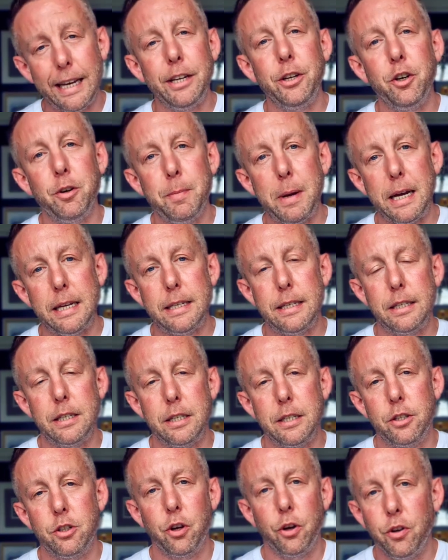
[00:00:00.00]
your
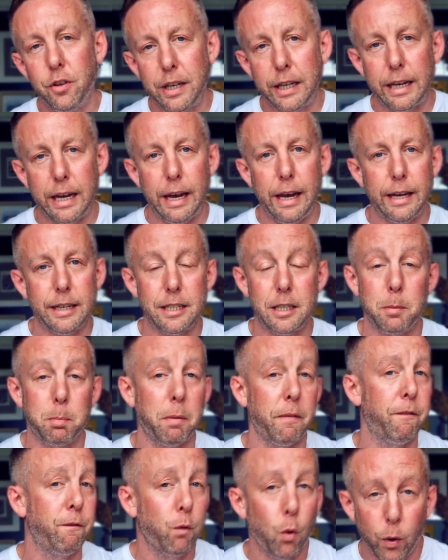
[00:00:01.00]
messages to the guests
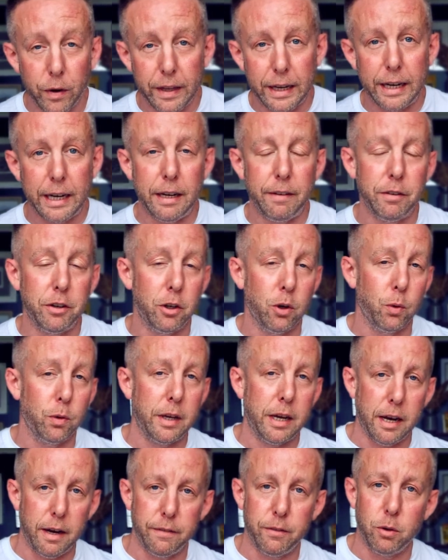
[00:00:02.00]
before they even know they
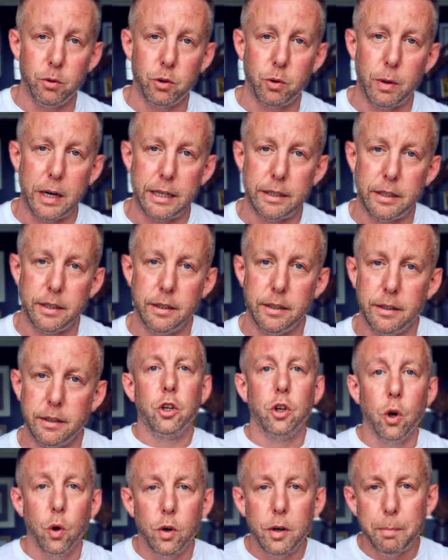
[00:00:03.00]
have those questions.
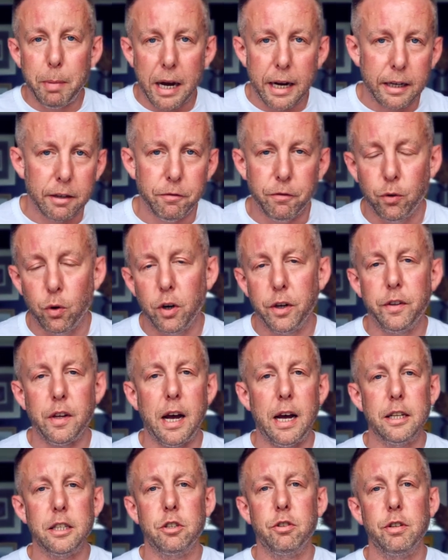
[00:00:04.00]
Going back and forth
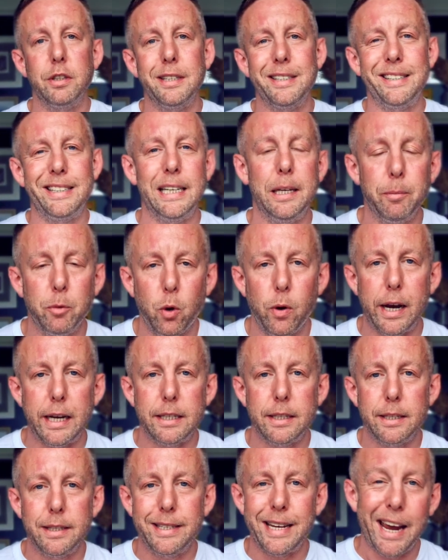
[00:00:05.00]
answering the same
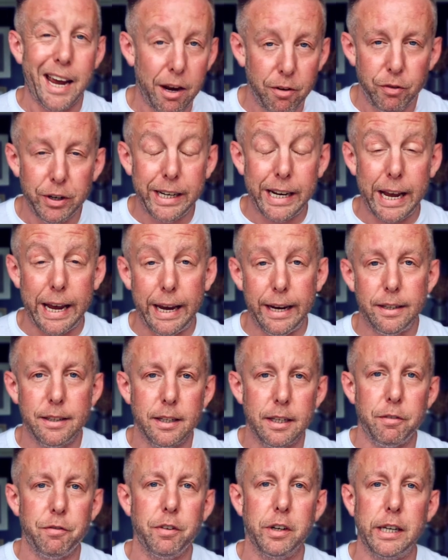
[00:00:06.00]
questions every day to
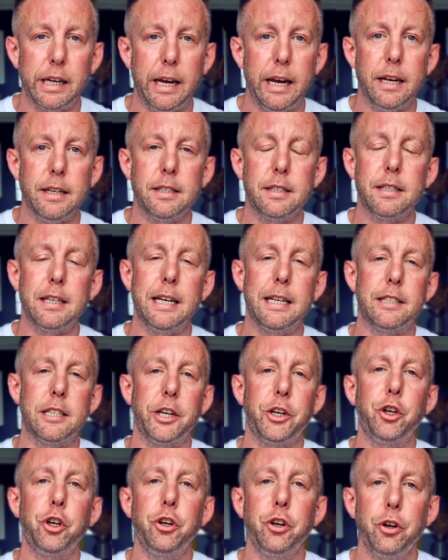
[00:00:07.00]
different guests is a
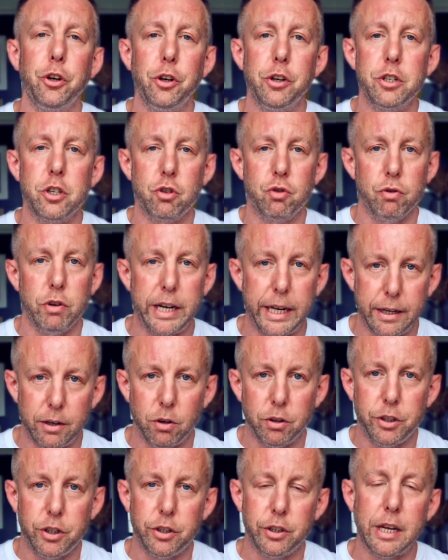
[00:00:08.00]
huge drain
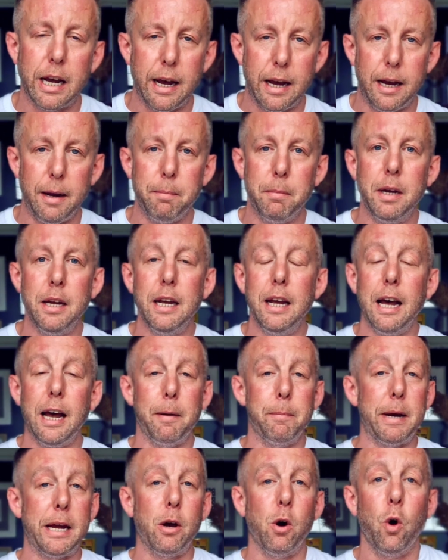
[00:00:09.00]
on your time,
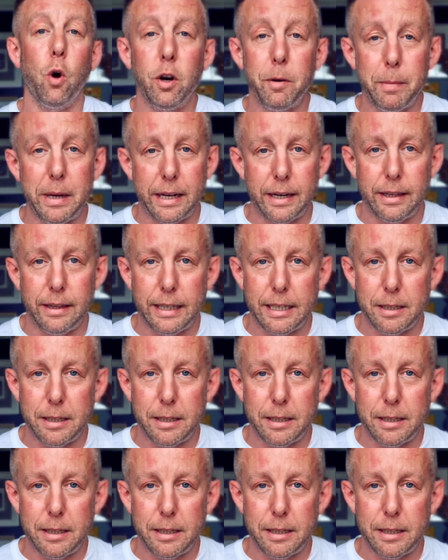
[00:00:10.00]
and by automating these